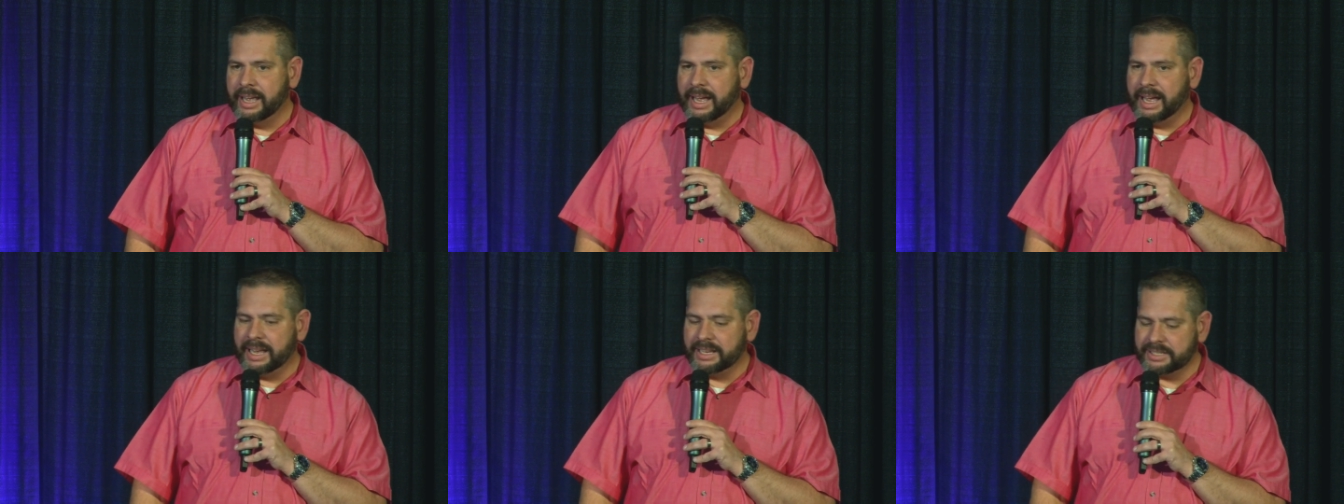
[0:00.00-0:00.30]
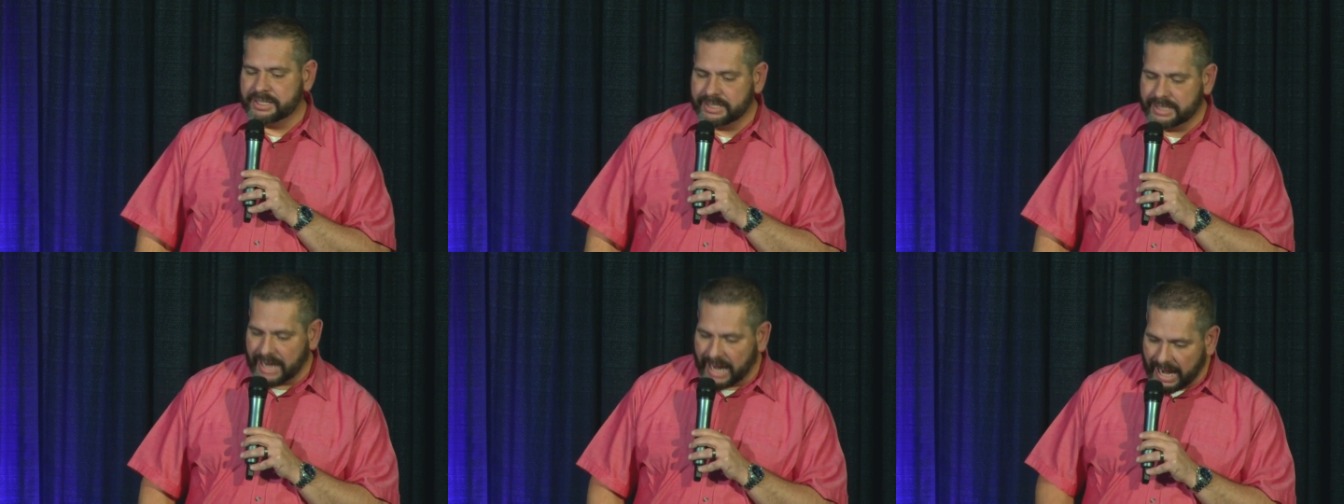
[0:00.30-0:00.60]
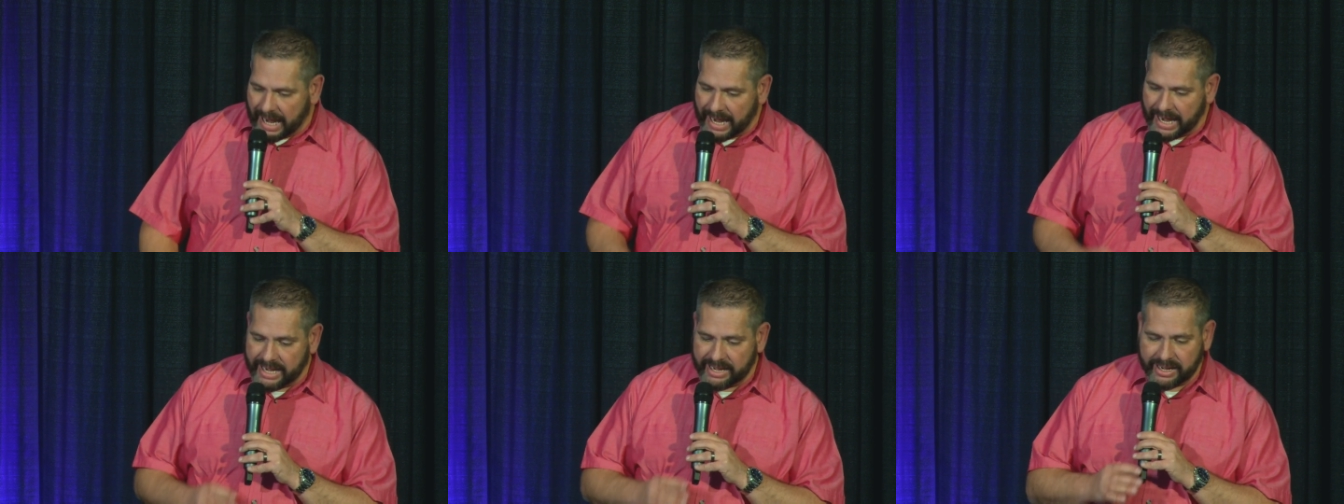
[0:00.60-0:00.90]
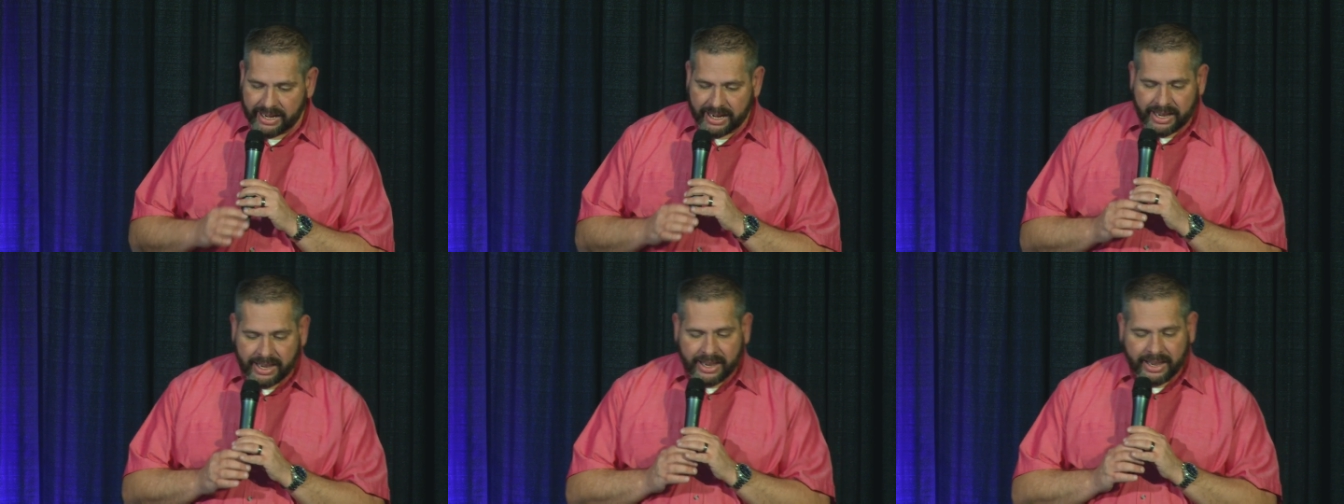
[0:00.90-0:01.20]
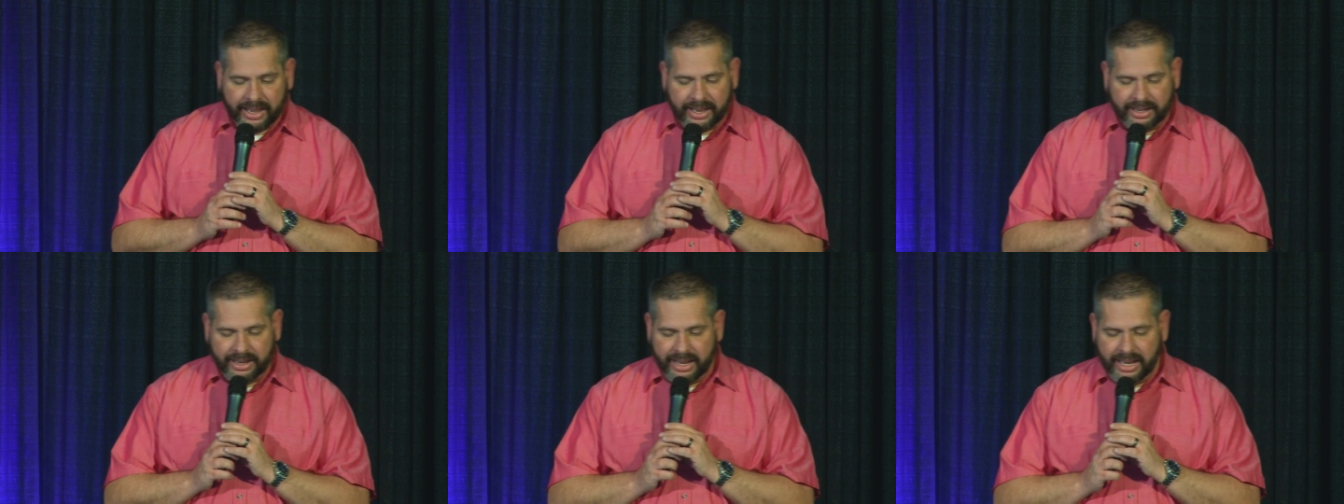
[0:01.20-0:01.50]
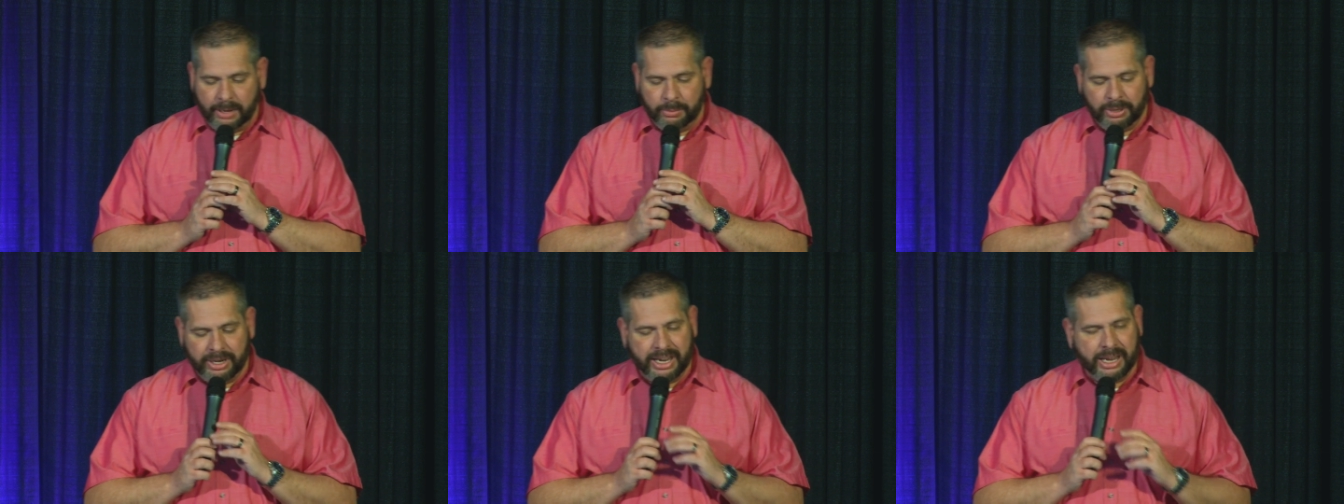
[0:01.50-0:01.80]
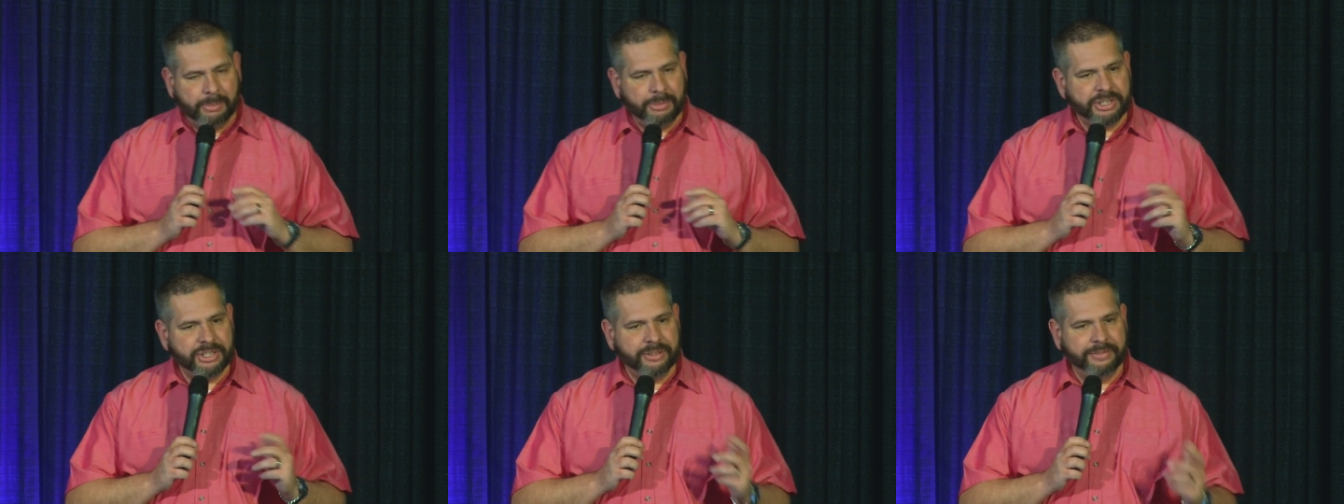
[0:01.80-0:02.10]
has died, and
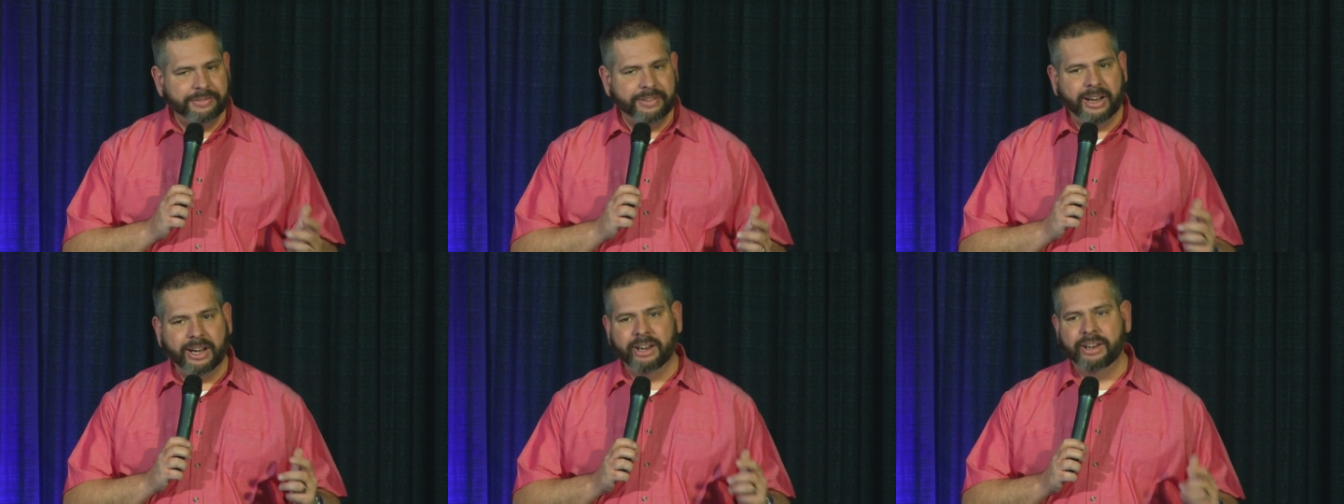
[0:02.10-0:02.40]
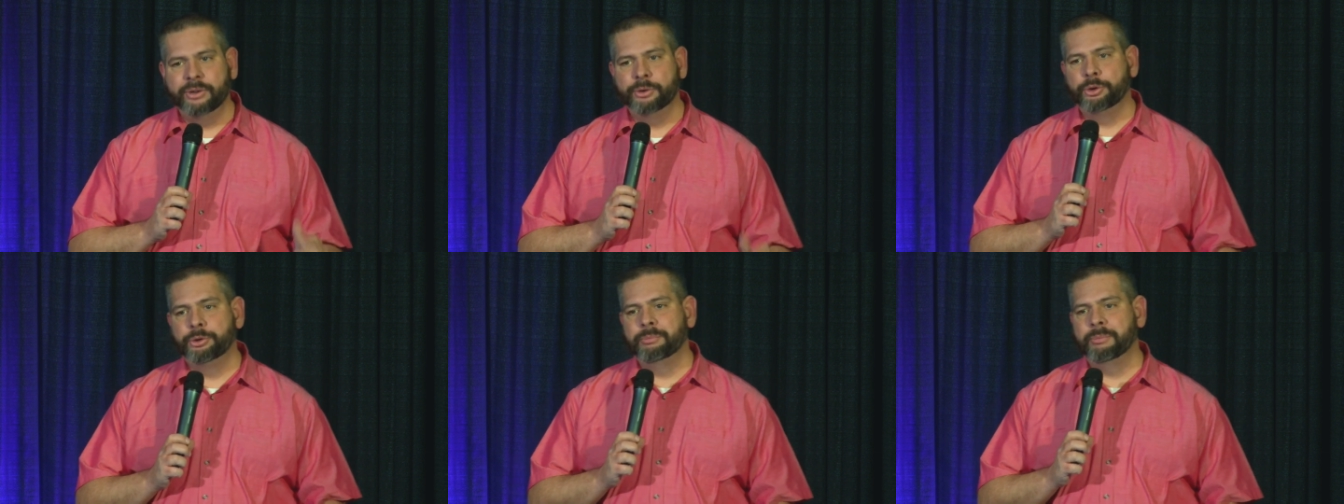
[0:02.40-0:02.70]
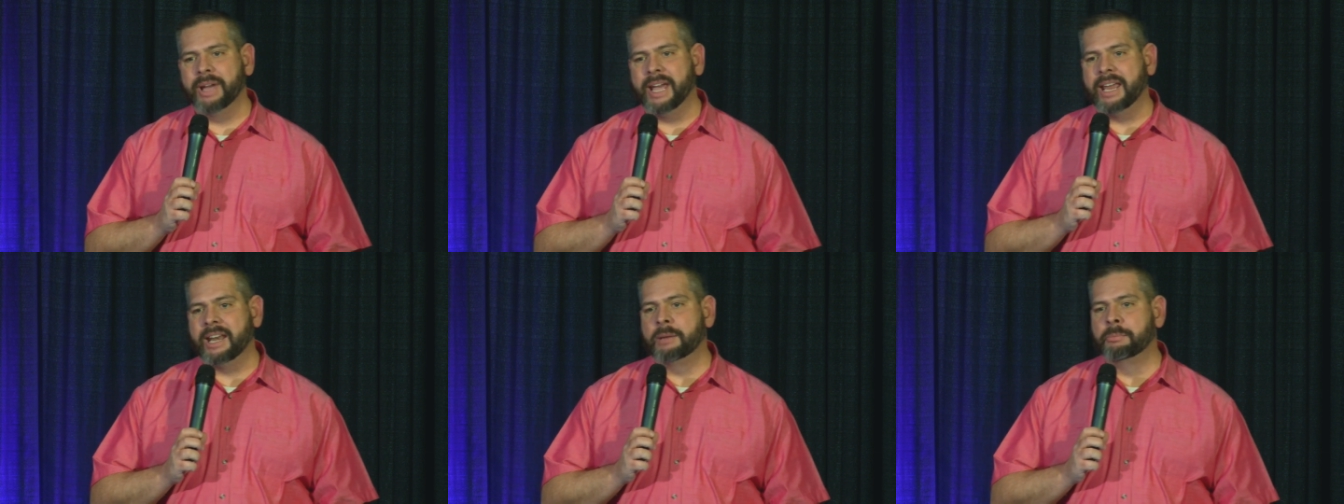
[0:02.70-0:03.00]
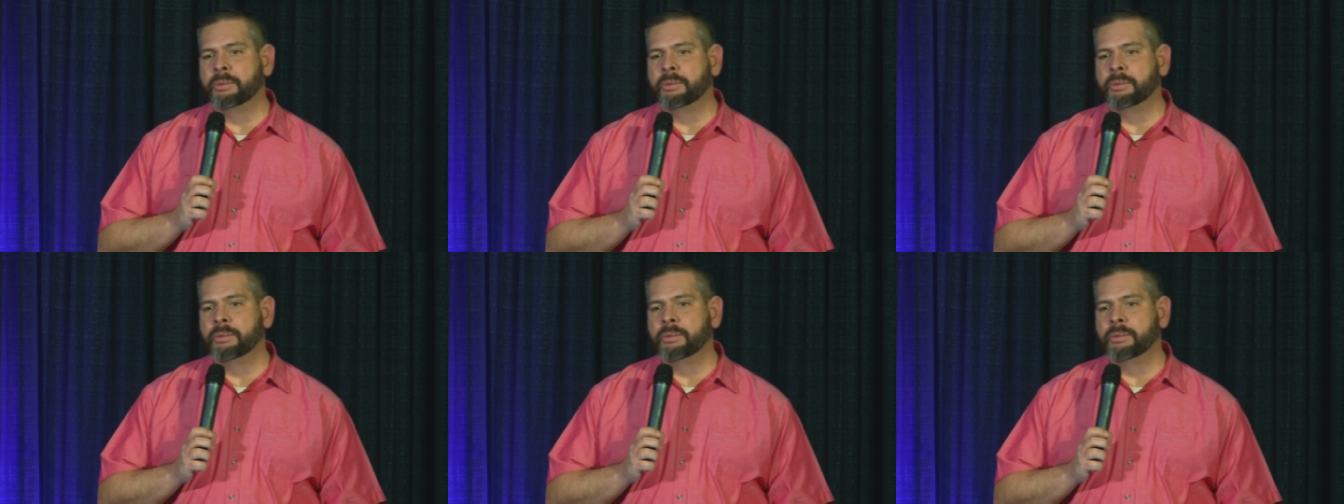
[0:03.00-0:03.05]
Abraham is a very old man.